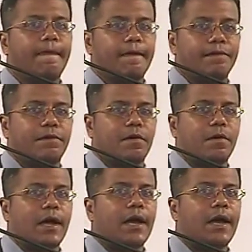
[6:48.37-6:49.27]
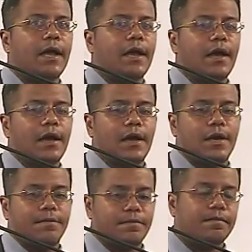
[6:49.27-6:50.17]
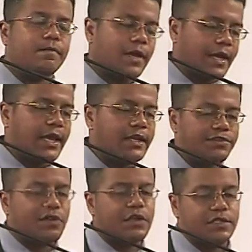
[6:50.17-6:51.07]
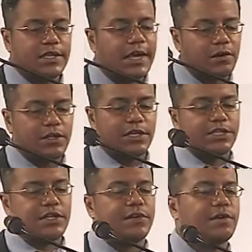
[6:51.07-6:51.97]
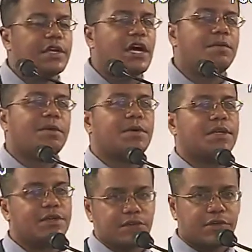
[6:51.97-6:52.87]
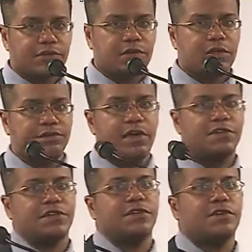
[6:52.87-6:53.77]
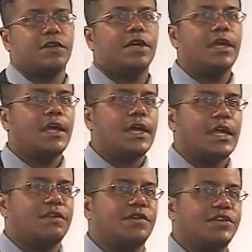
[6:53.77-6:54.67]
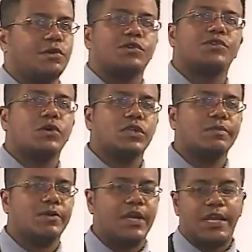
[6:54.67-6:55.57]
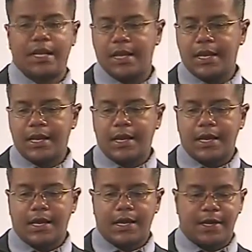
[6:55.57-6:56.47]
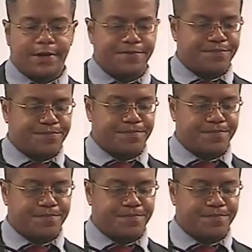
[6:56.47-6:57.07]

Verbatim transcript: And so, um, again, this falls not only just under autonomy, but this also falls under individual soul liberty. Um,